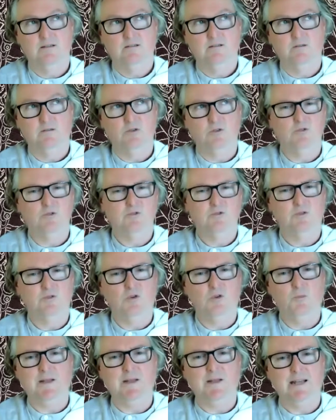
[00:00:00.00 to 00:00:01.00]
not
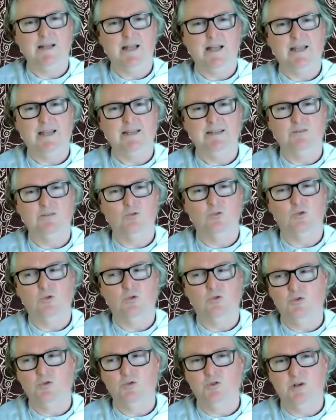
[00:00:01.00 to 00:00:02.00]
mundane or
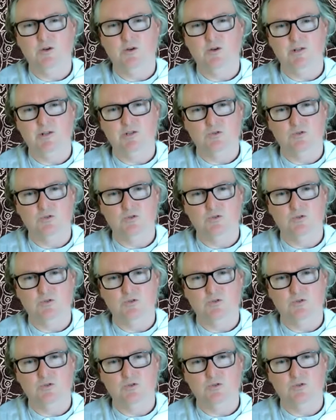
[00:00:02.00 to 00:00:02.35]
ordinary